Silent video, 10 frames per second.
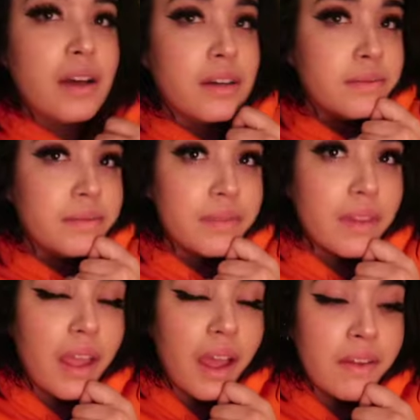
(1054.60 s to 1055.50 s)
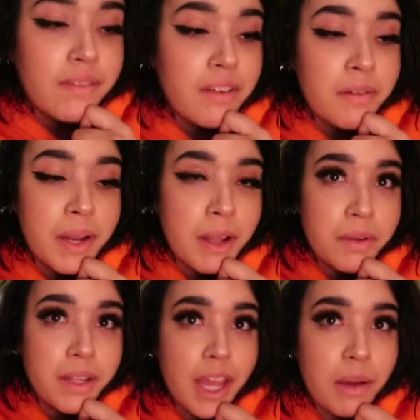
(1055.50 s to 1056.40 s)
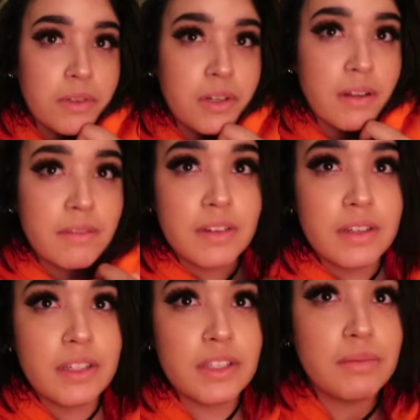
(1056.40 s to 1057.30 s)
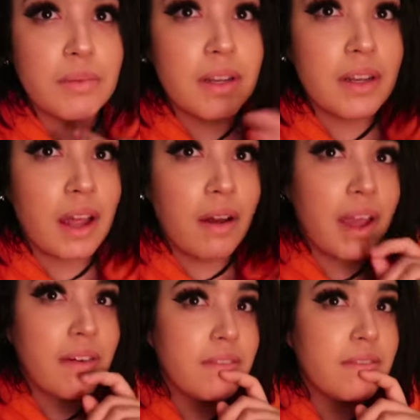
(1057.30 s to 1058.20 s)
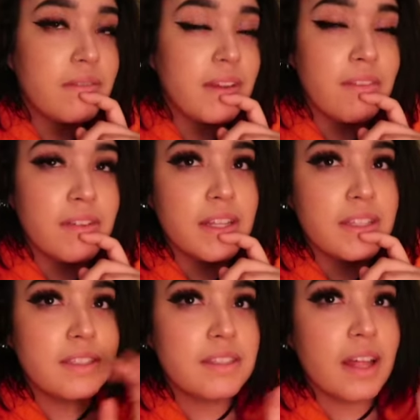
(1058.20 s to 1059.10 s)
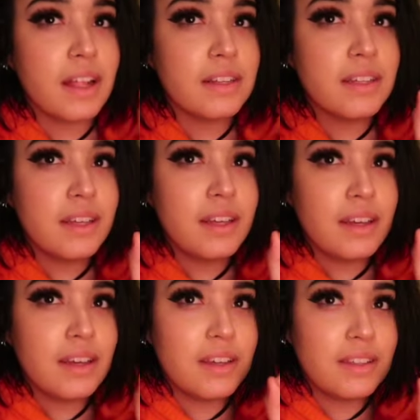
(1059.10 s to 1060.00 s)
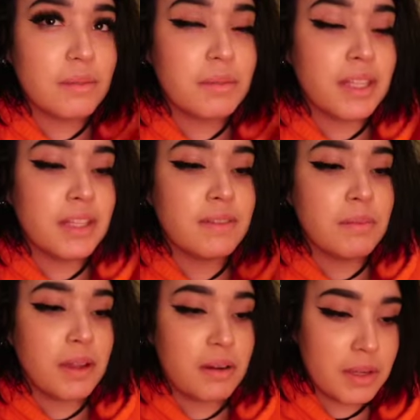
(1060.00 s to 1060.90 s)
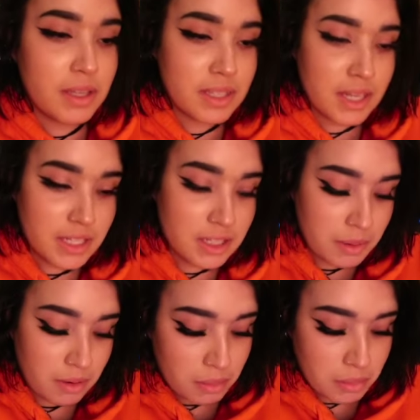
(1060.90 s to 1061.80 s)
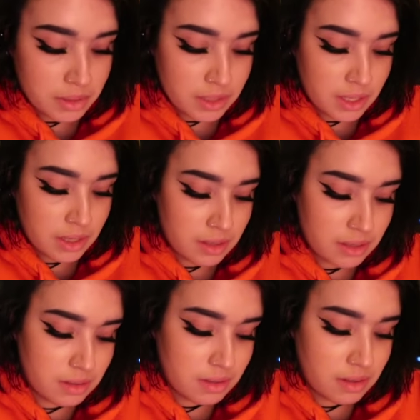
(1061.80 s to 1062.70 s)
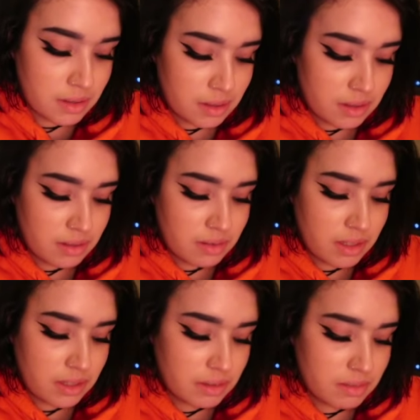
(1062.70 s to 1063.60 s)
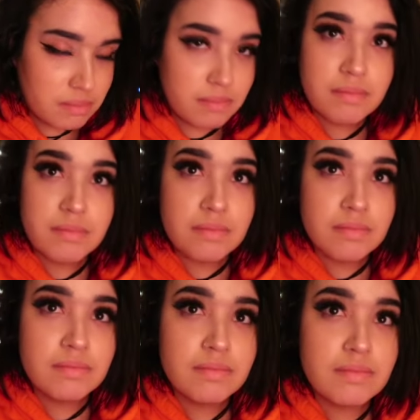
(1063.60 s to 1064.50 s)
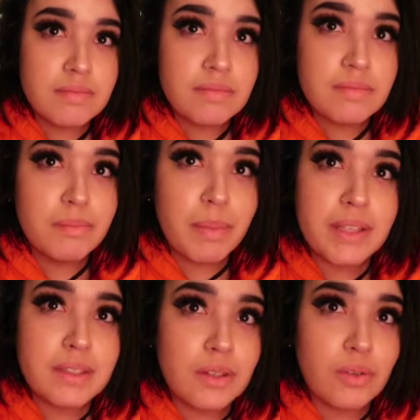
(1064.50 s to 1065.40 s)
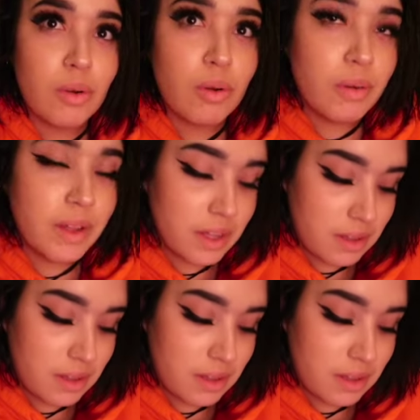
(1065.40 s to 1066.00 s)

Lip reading: I've never been able to capture it on footage, but now I have evidence that something was up there because I need to tell my grandma to get, like, a pest control, I